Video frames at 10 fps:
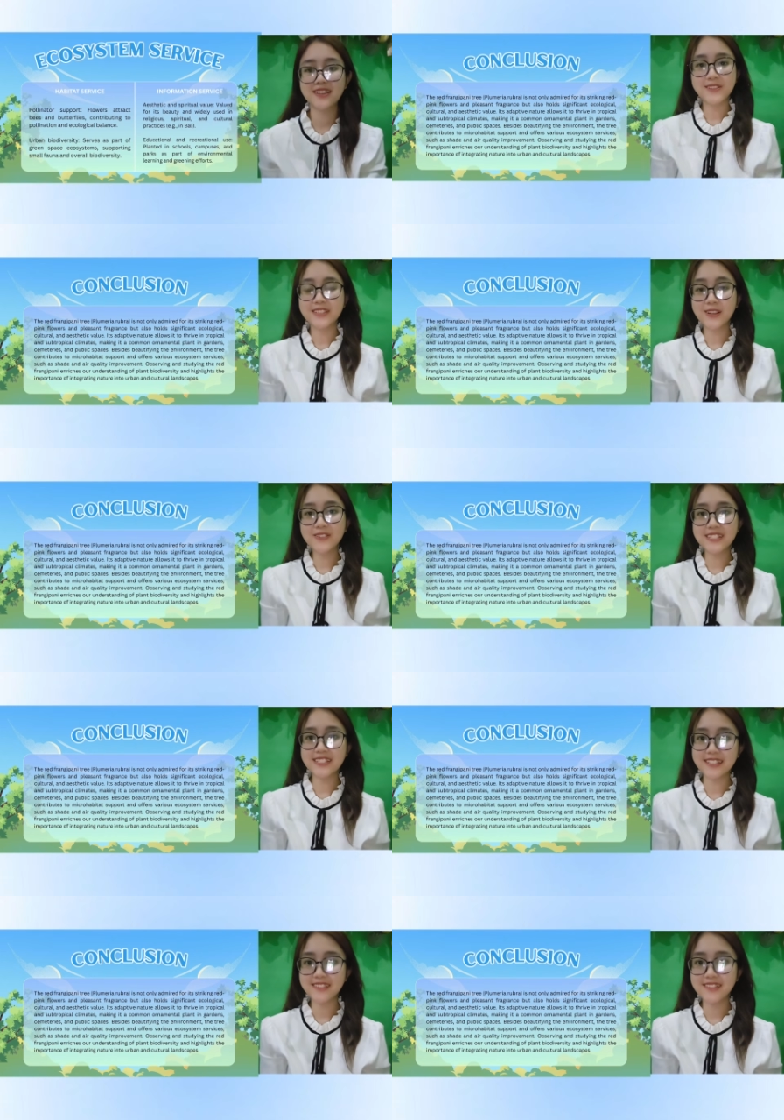So the
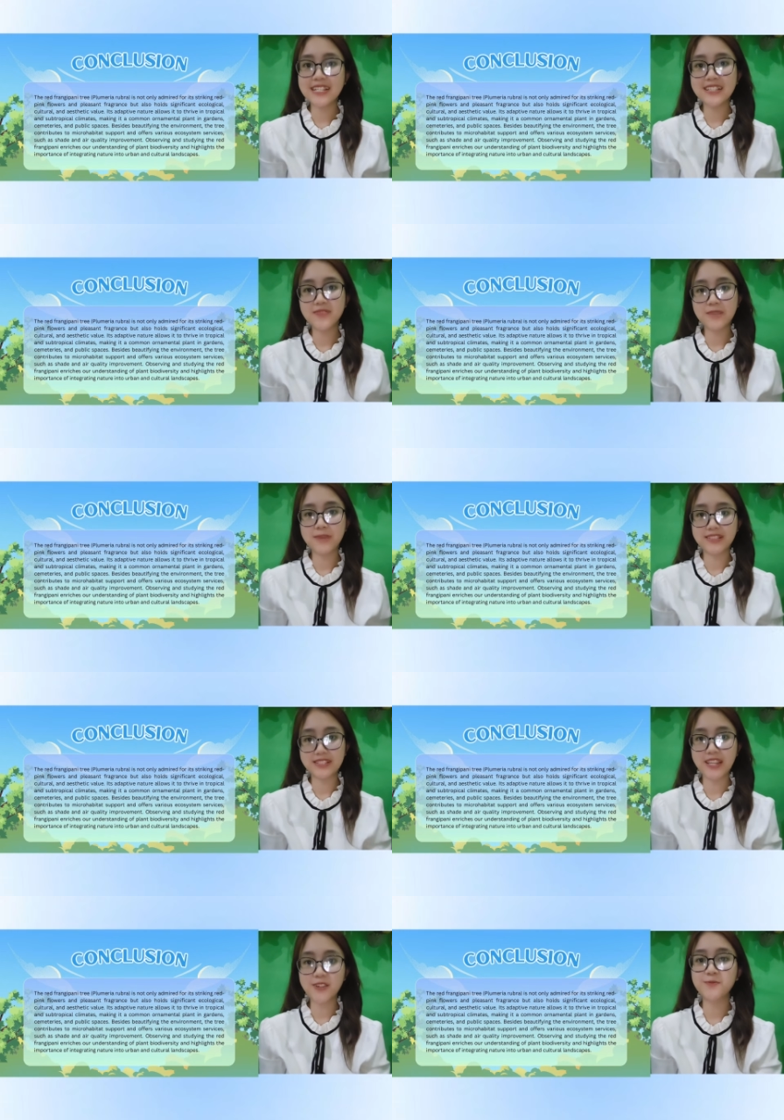conclusion is, the Red Frangipani
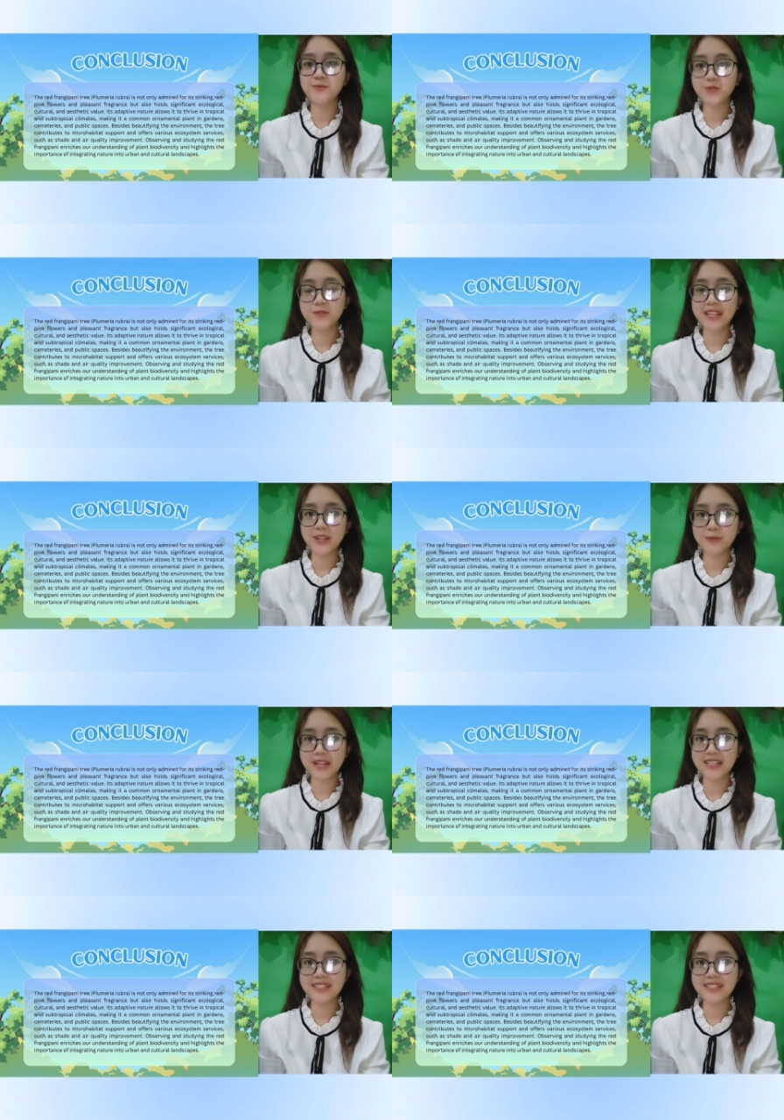tree, or Plumeria rubra,